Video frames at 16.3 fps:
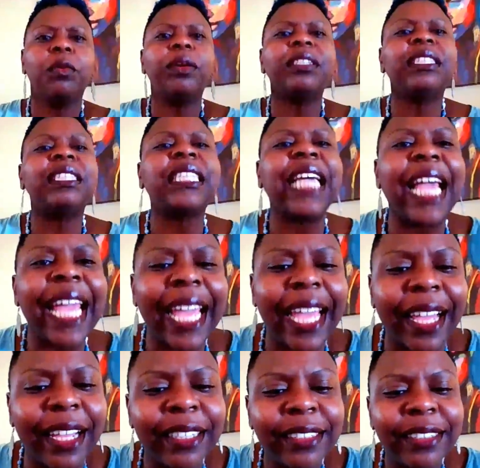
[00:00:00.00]
Well, say
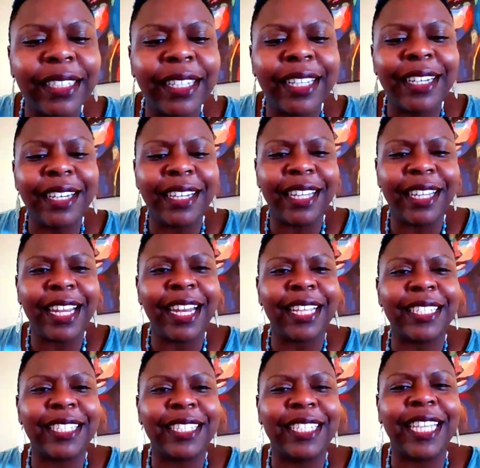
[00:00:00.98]
it because then, then
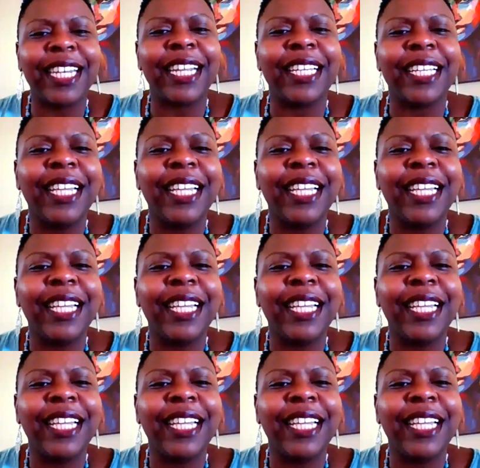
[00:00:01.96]
it's then,